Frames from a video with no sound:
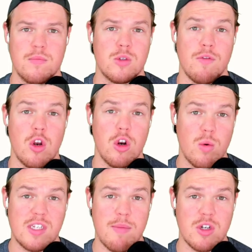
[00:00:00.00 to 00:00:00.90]
So if you don't know what
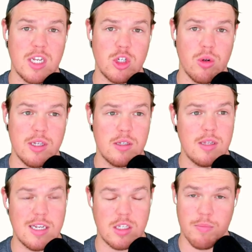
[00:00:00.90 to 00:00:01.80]
Zapier Central is,
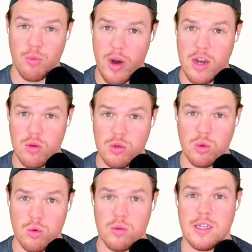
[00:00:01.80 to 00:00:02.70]
it's a brand new
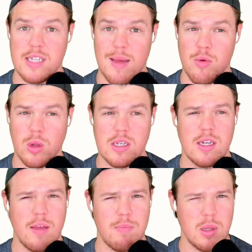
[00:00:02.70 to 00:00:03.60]
tool that Zapier released,
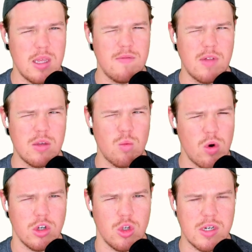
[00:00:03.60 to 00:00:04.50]
I believe like one or
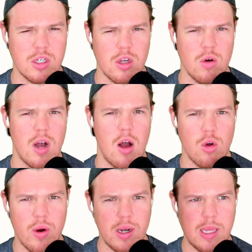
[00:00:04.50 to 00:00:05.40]
two weeks ago. I'll go
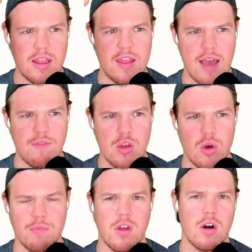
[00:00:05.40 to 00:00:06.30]
ahead and link that video
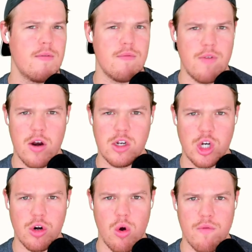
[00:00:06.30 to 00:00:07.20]
up there. Very
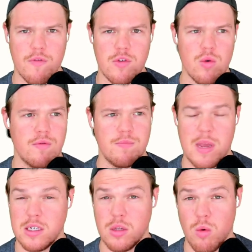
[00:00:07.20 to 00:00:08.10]
general overview of
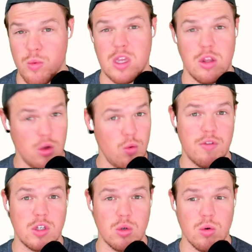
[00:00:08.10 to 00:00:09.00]
basically what we can do with
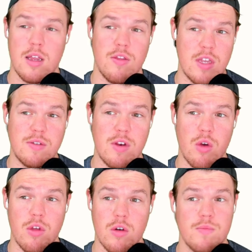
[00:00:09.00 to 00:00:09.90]
the tool. This video
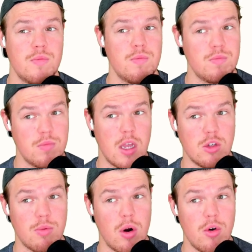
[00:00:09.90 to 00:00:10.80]
though, as you
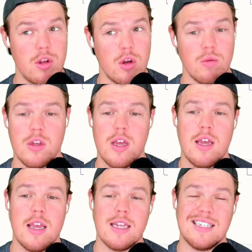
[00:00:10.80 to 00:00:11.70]
probably already know,
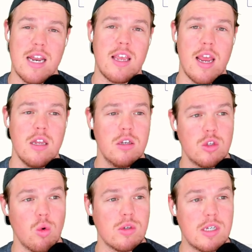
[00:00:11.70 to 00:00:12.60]
is dedicated
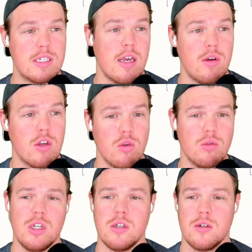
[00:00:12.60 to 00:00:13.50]
towards Excel and Google
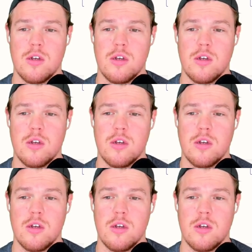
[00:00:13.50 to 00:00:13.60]
Sheets.